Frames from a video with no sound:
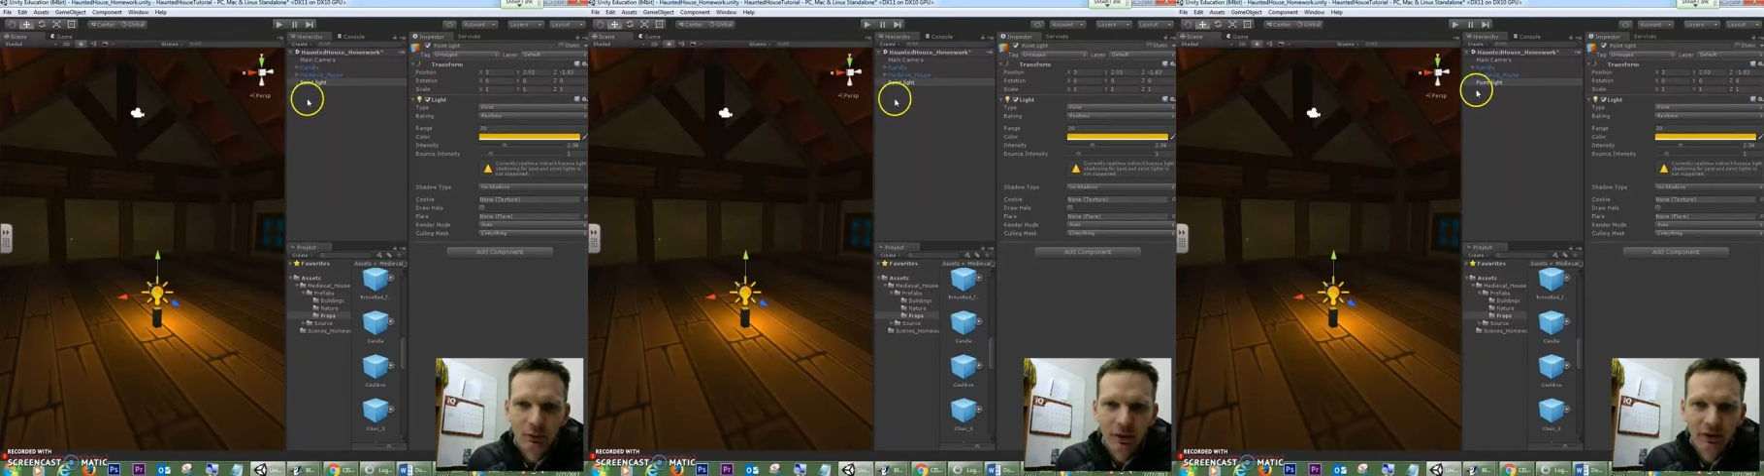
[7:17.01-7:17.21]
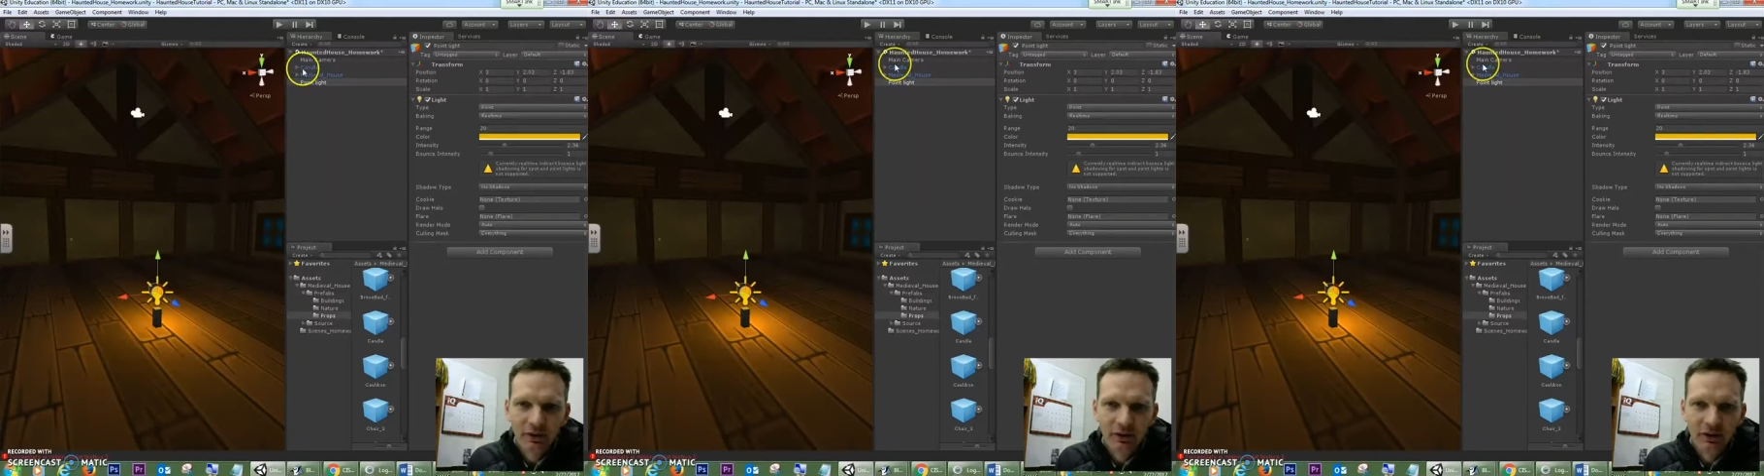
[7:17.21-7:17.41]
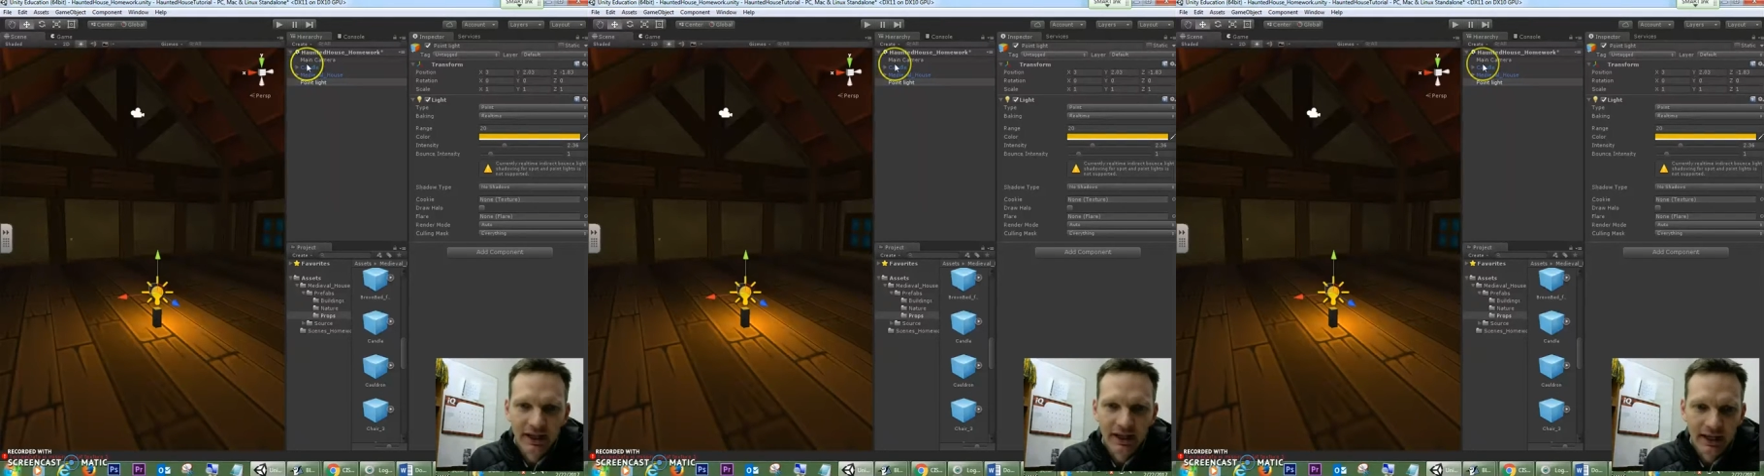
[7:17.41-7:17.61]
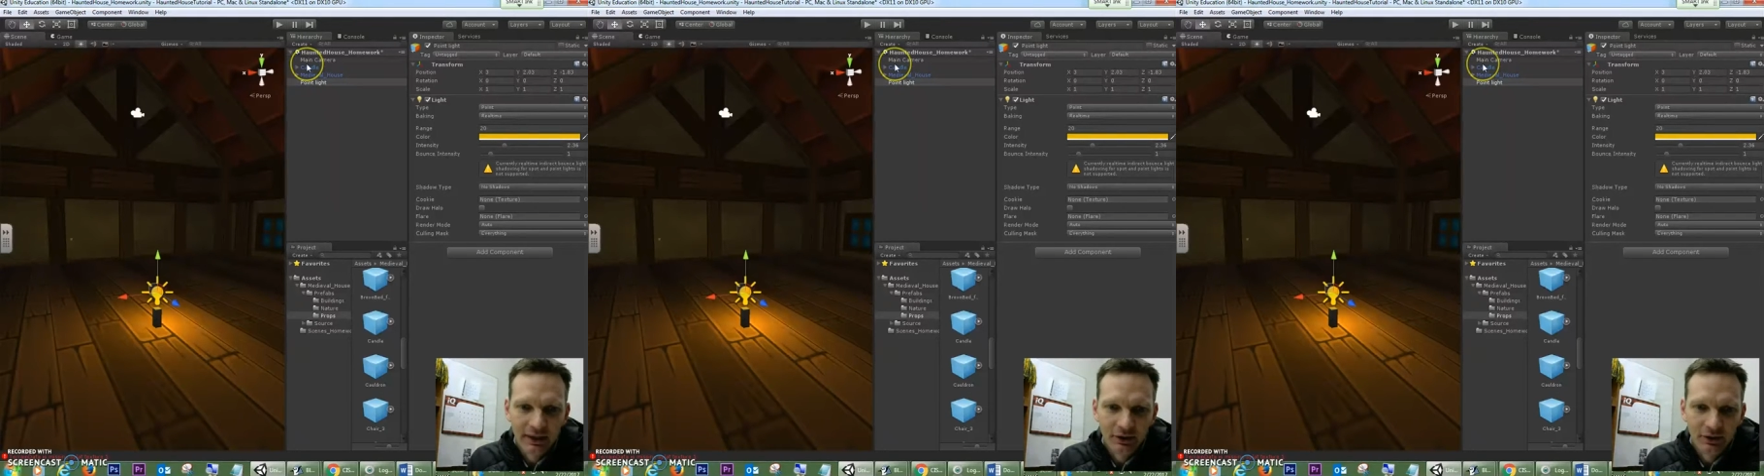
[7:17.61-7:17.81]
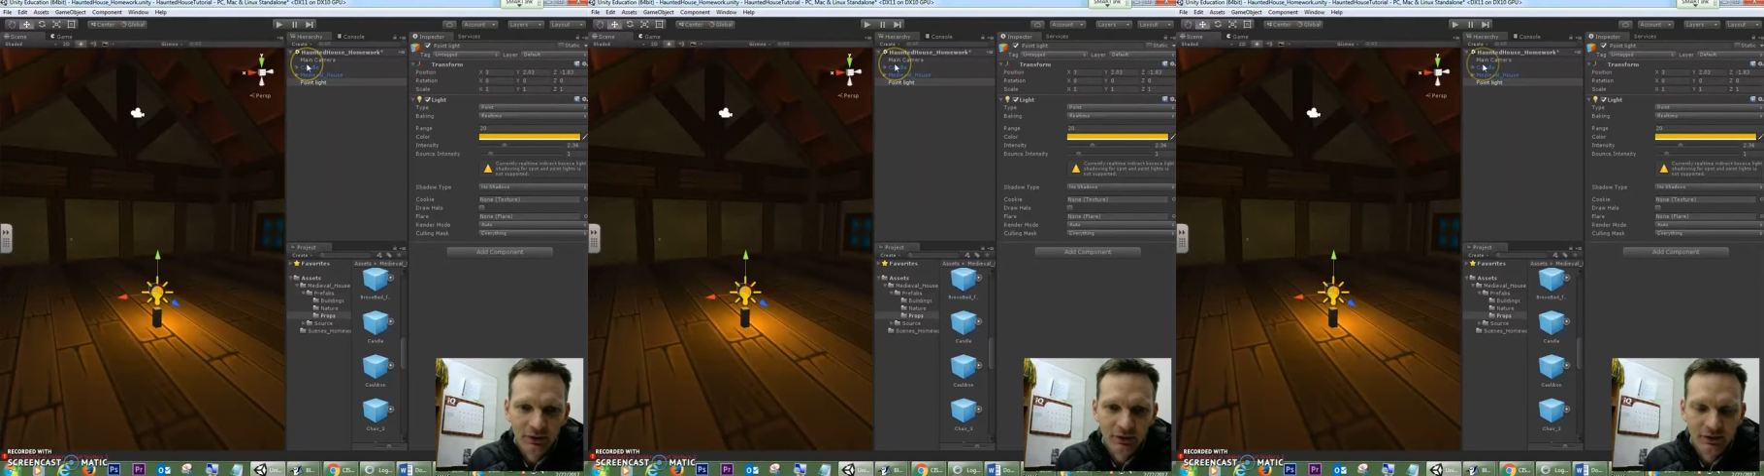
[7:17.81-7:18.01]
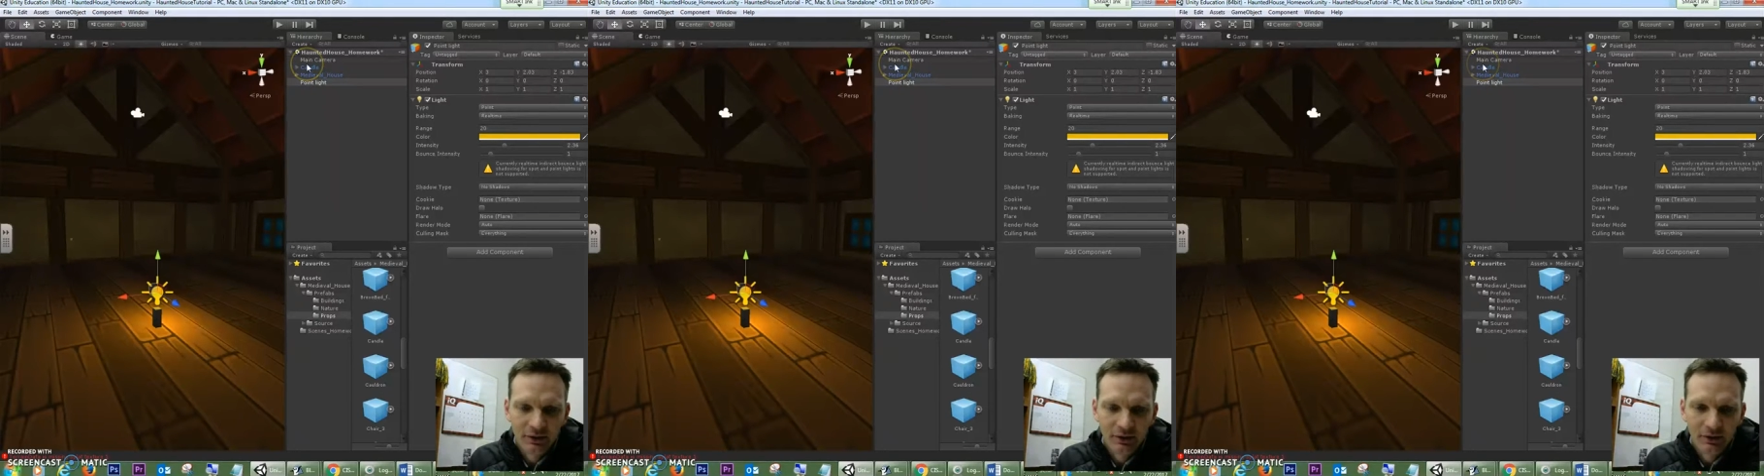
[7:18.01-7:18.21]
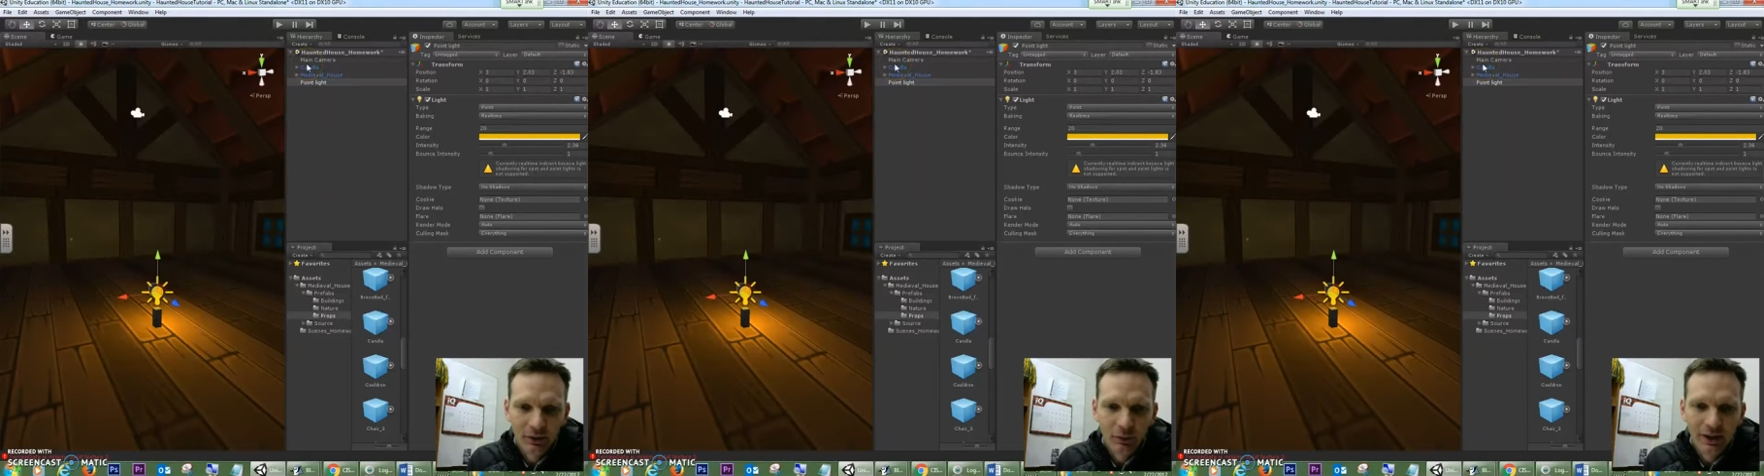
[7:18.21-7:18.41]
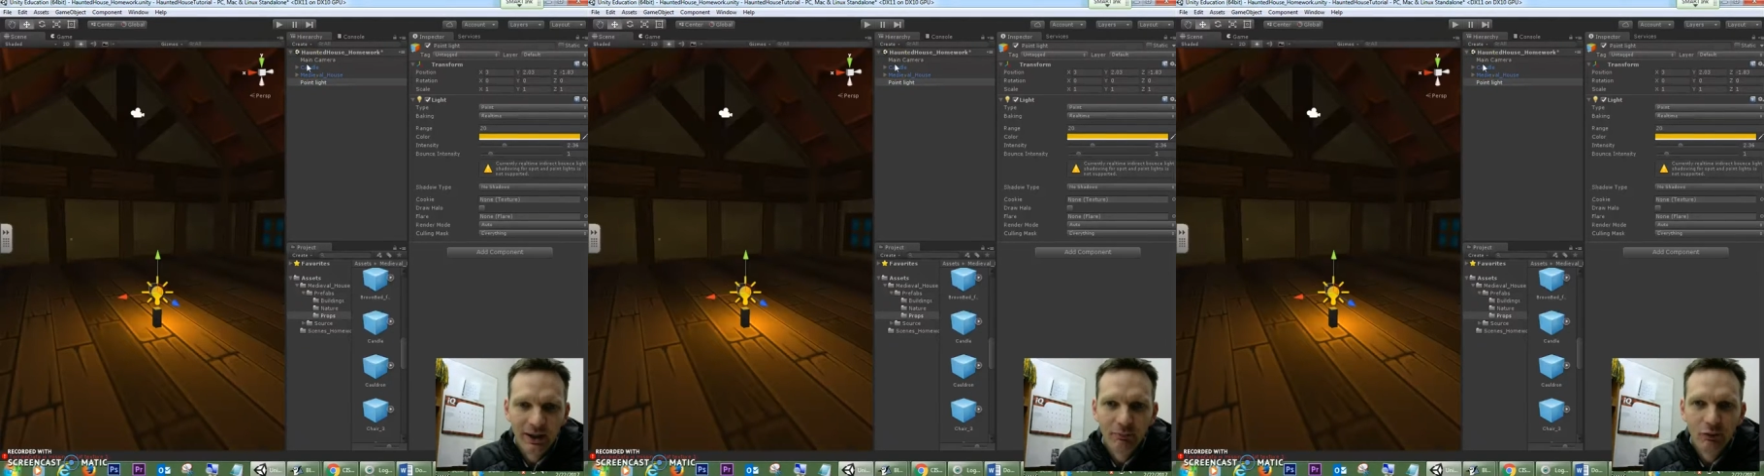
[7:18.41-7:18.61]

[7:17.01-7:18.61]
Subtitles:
with the candle so that when I